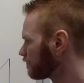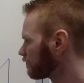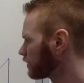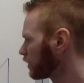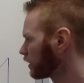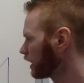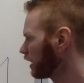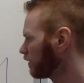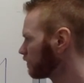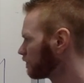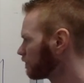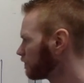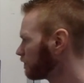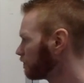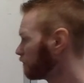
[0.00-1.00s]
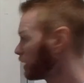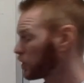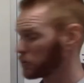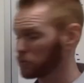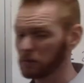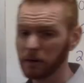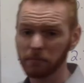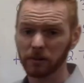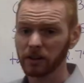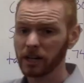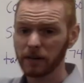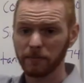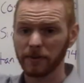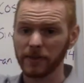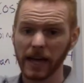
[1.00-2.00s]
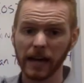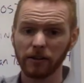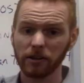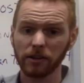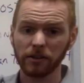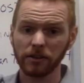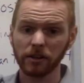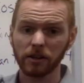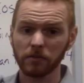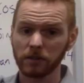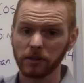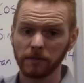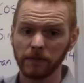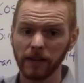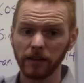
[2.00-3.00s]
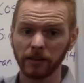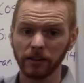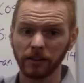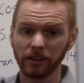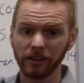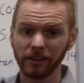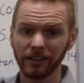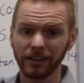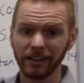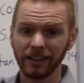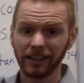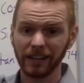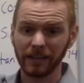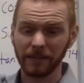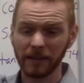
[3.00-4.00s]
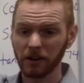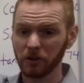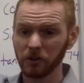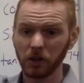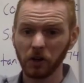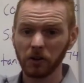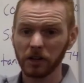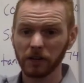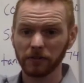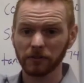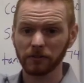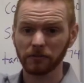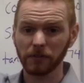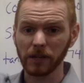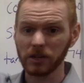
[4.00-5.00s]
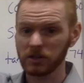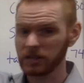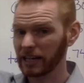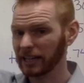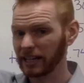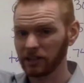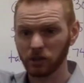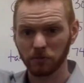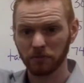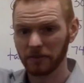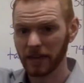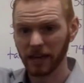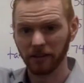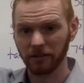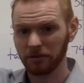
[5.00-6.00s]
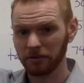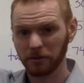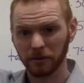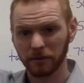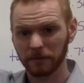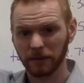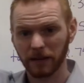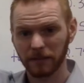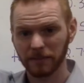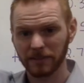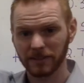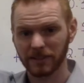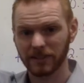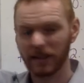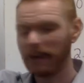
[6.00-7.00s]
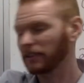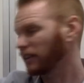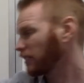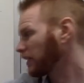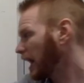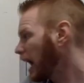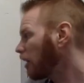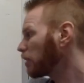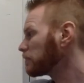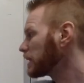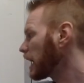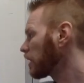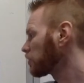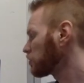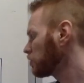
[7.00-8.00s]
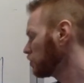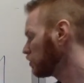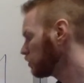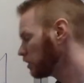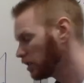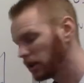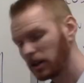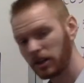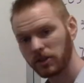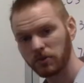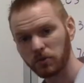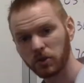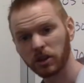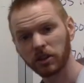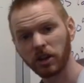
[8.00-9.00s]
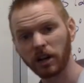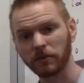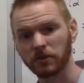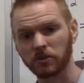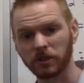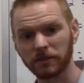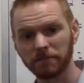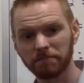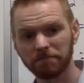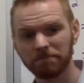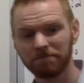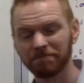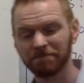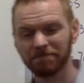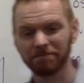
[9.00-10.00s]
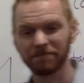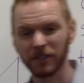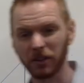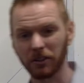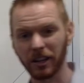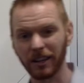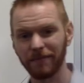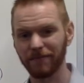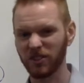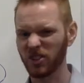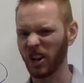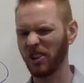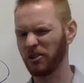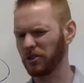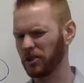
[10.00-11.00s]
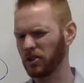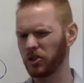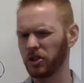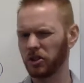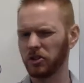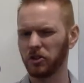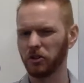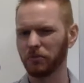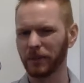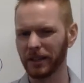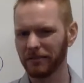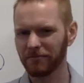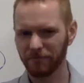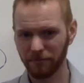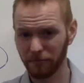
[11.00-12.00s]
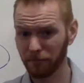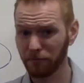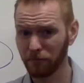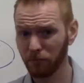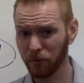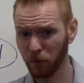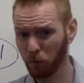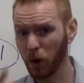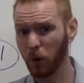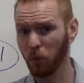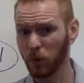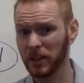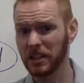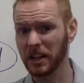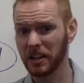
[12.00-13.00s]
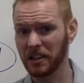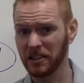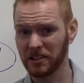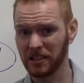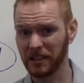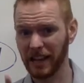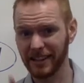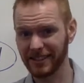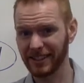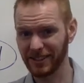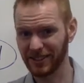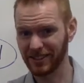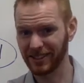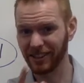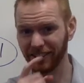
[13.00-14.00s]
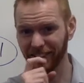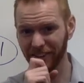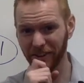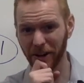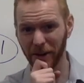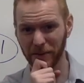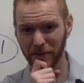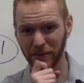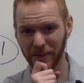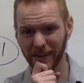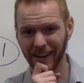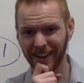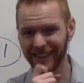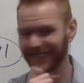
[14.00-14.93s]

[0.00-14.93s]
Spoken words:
Okay? Because remember, Pythagorean theorem could fail here. If I don't know enough information, I can't use Pythagorean theorem to find a missing side length. Now I'm down to some trigonometry. Okay? There's other things you could do, but from what we've done in this class, that's the only other option we got.